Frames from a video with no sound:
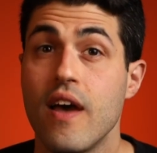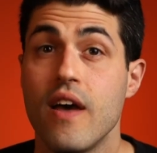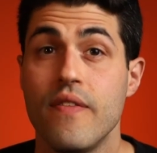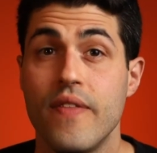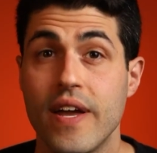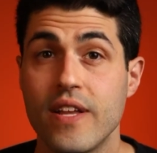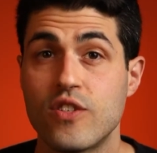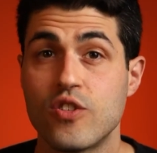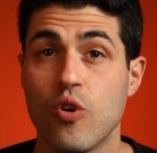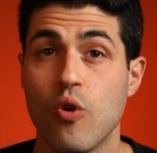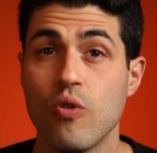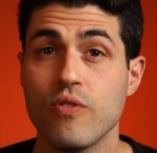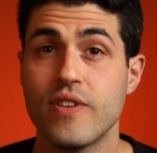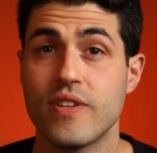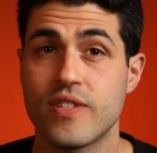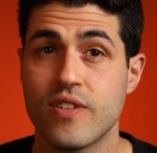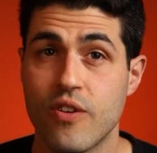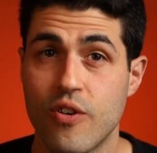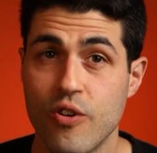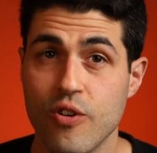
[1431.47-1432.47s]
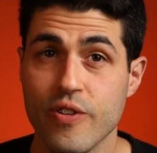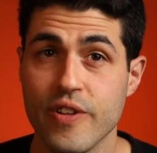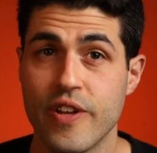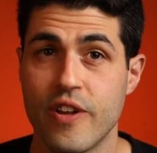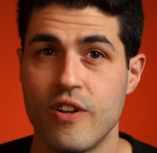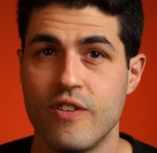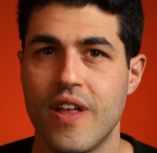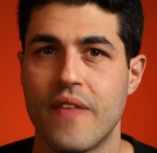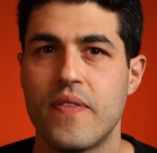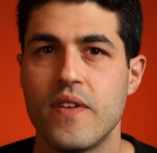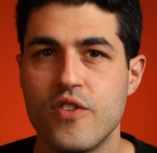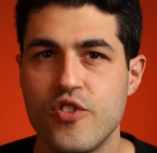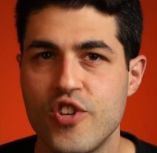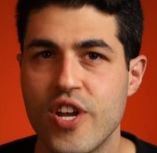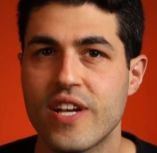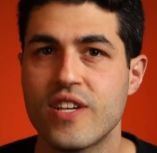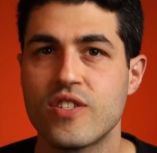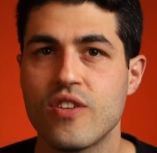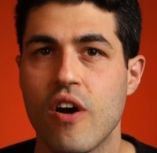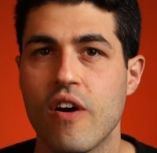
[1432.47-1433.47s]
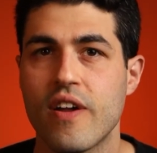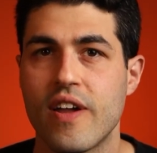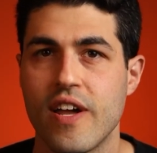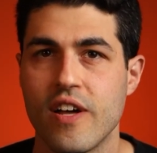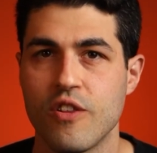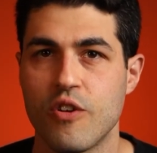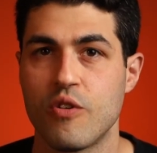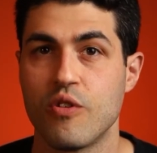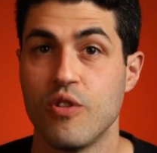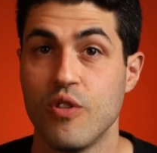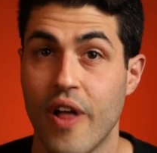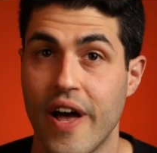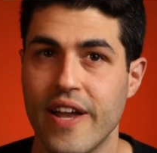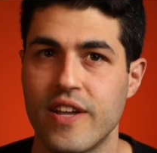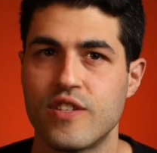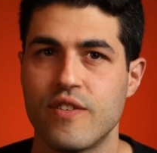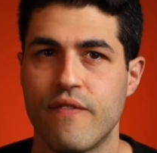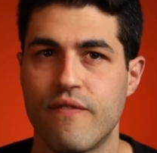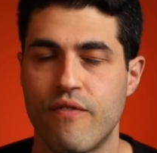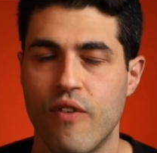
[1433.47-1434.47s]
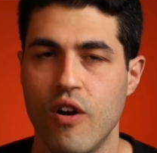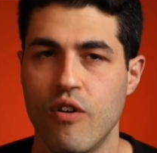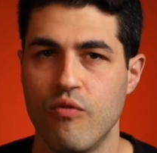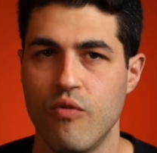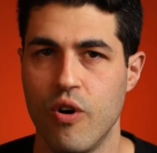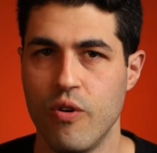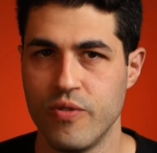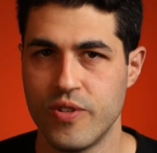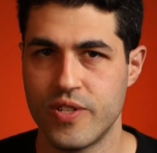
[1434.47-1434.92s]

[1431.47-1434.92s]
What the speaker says: They told us earlier that the Jigsaw Killer likes a front row